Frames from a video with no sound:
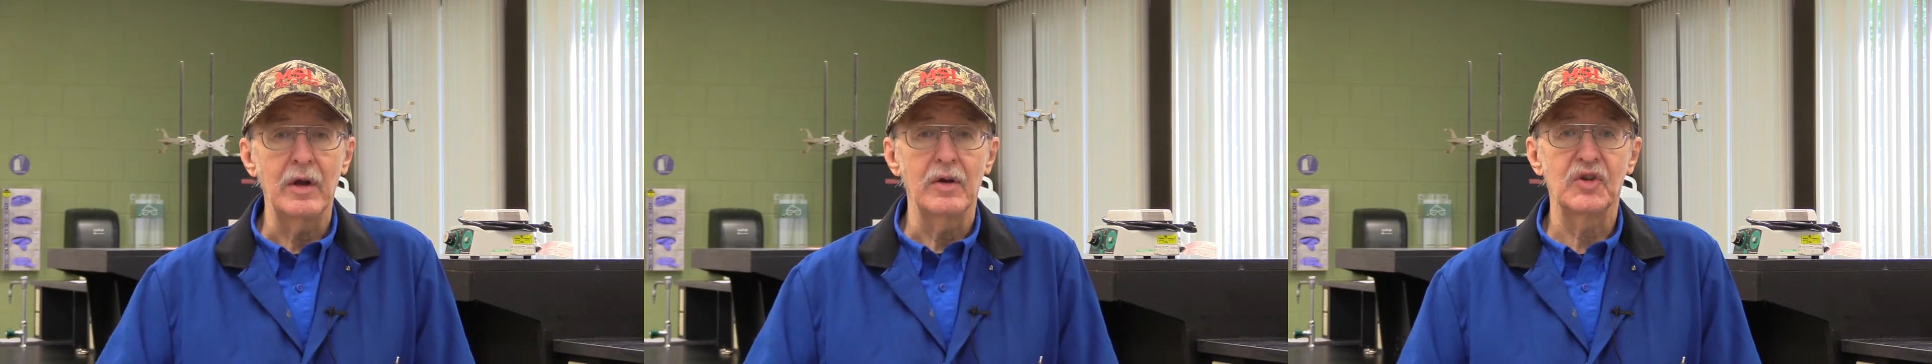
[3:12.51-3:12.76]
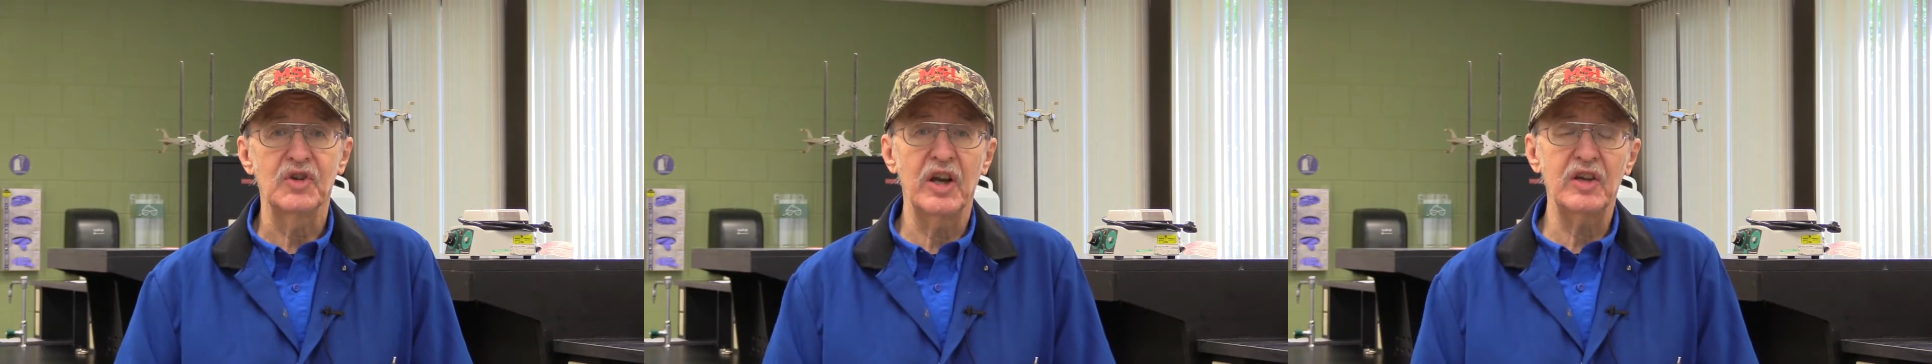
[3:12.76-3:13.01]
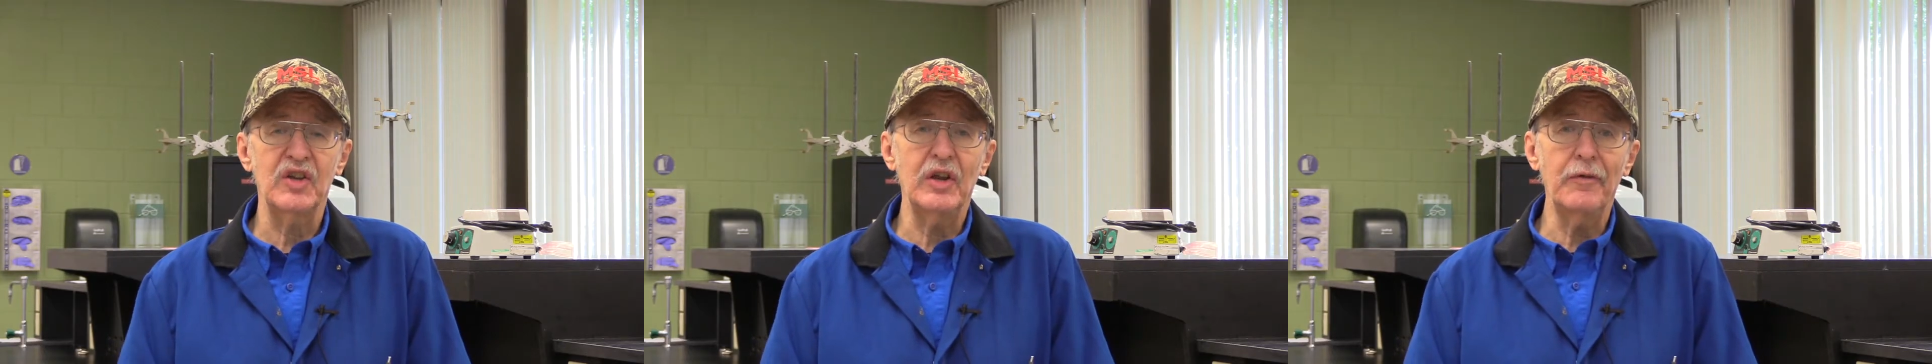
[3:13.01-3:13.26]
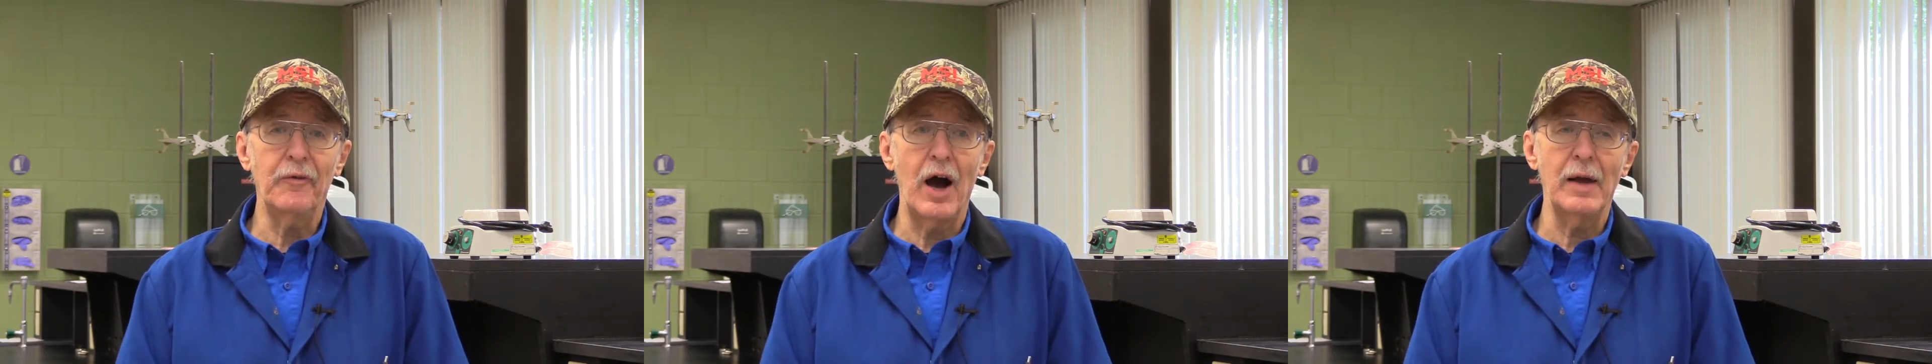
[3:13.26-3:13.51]

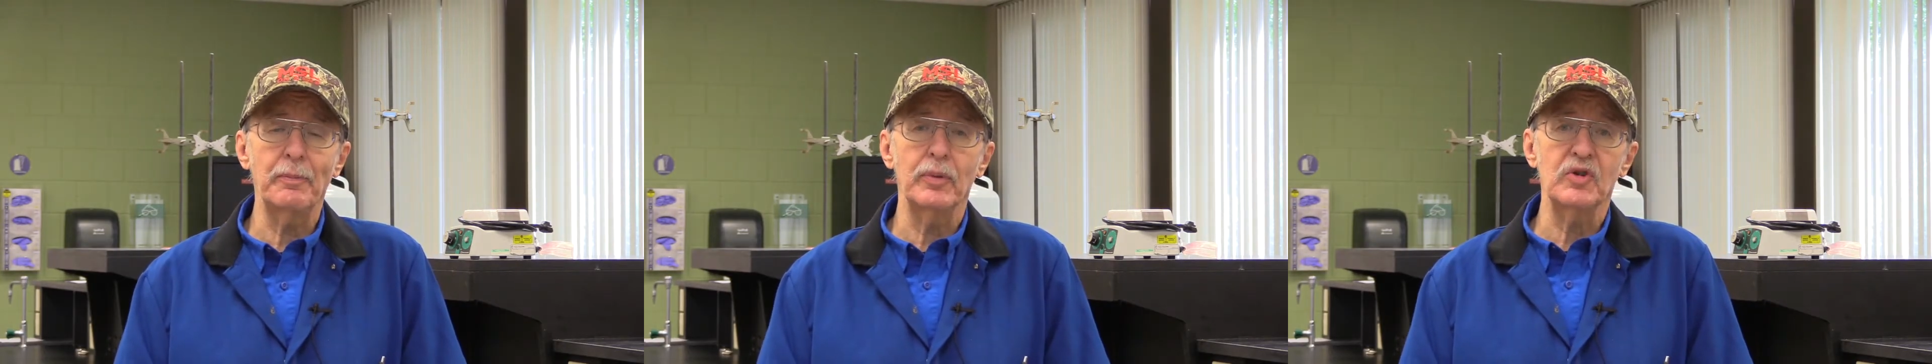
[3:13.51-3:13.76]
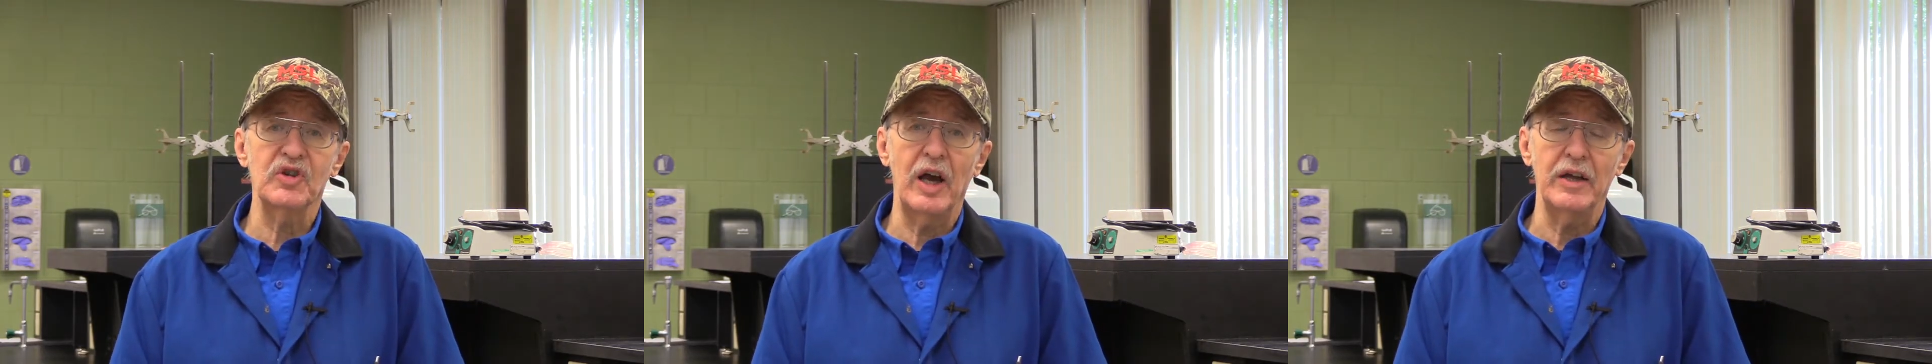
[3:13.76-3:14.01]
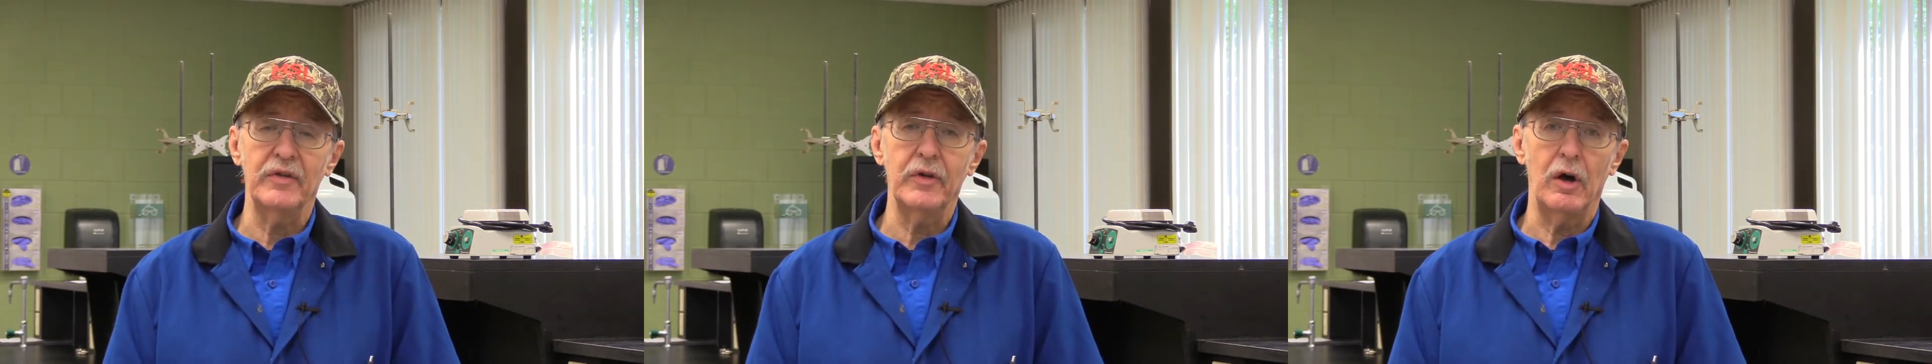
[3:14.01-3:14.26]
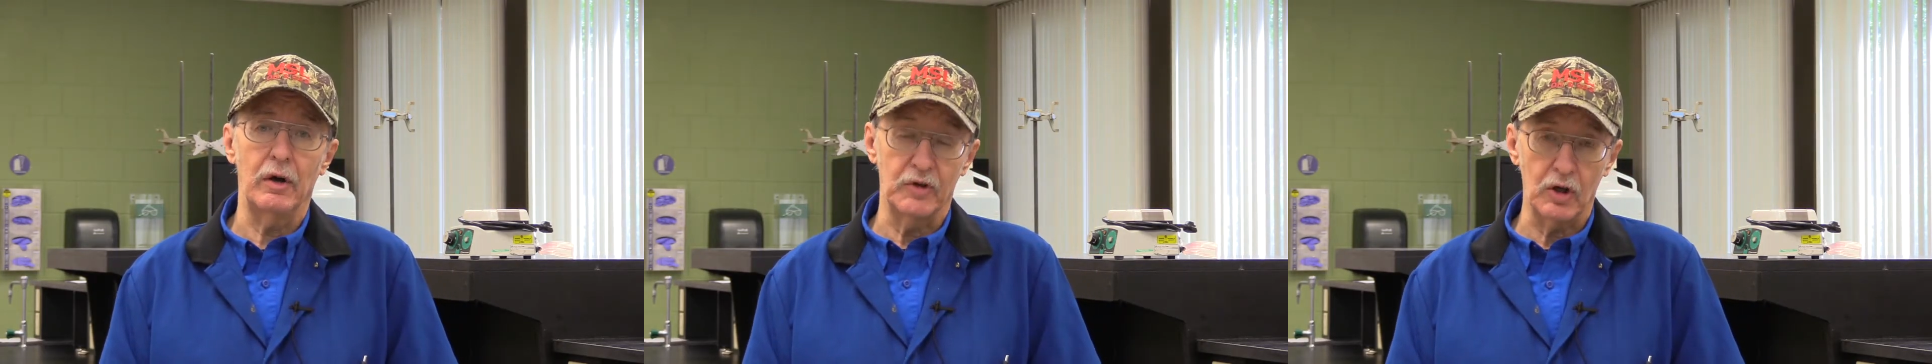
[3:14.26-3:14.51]
65%
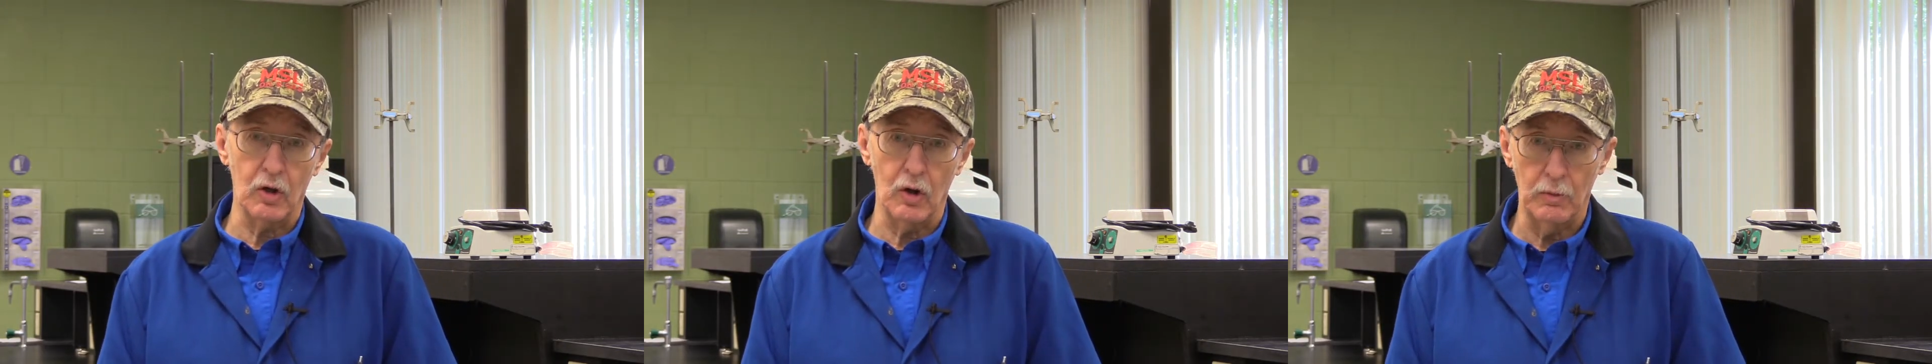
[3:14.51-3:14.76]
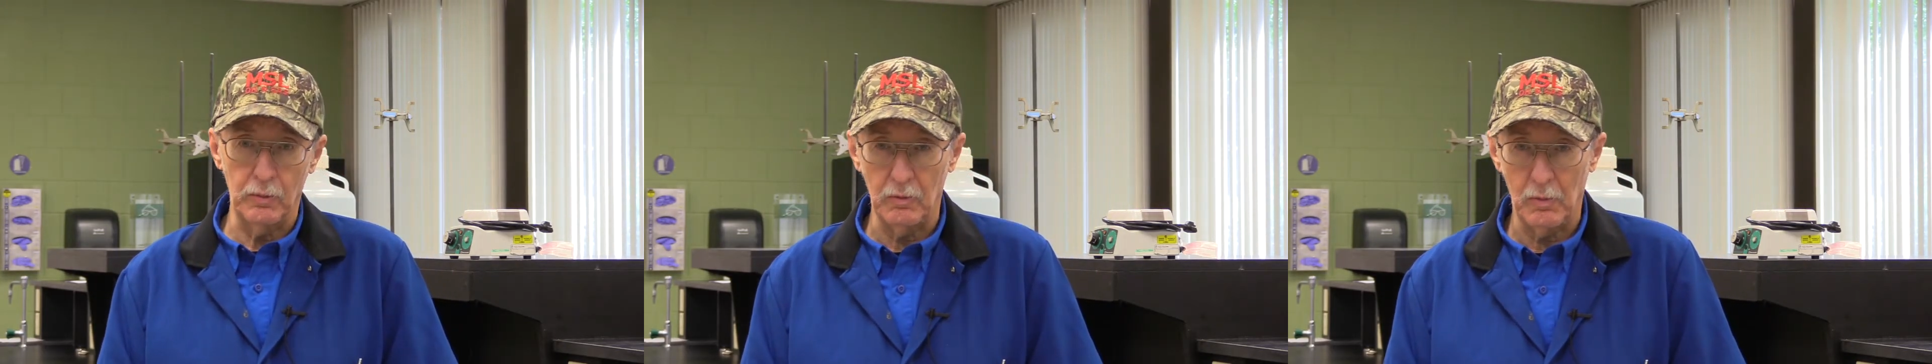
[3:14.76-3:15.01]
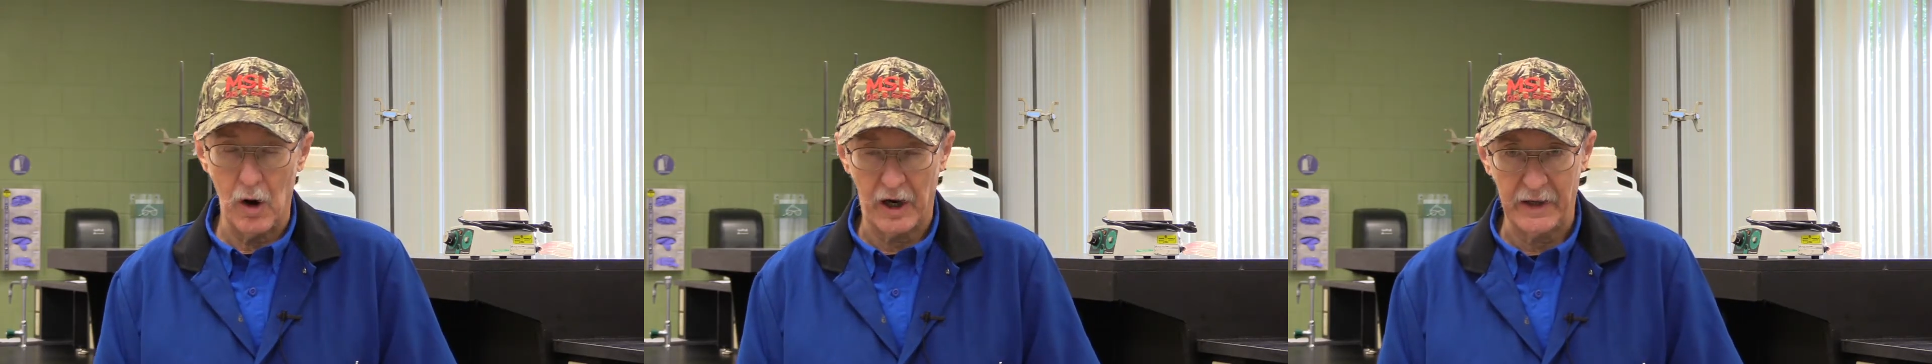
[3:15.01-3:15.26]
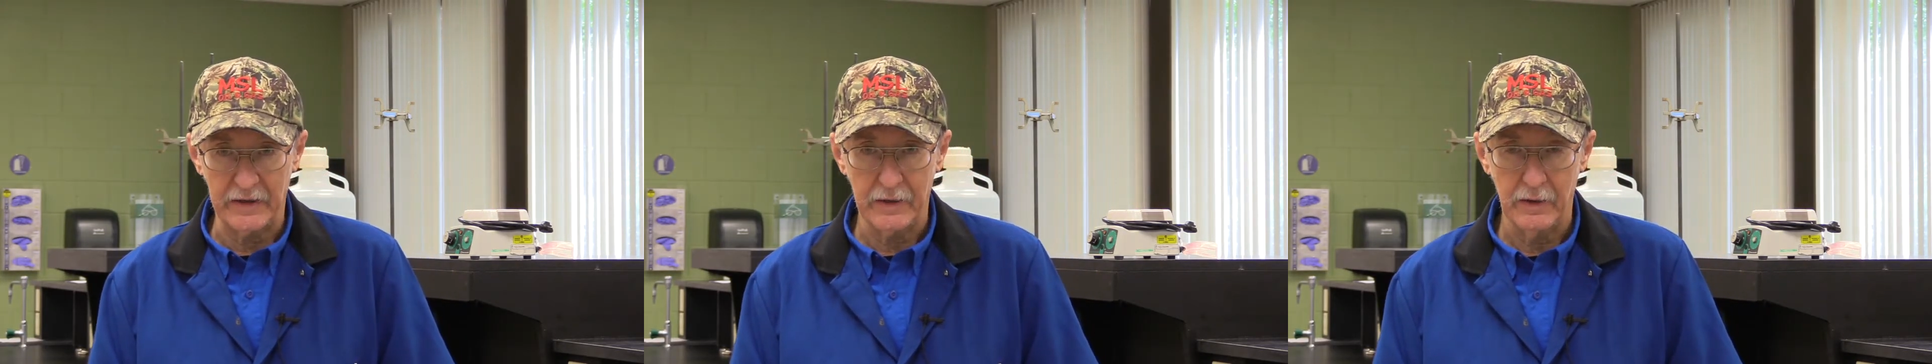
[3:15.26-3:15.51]
of the global
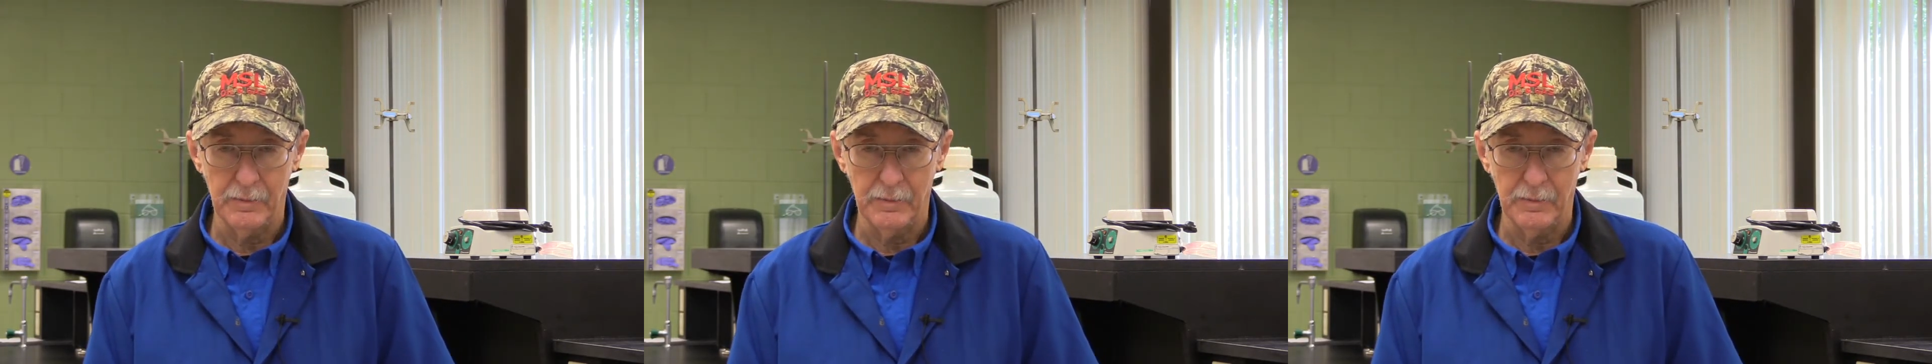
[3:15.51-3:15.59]
market.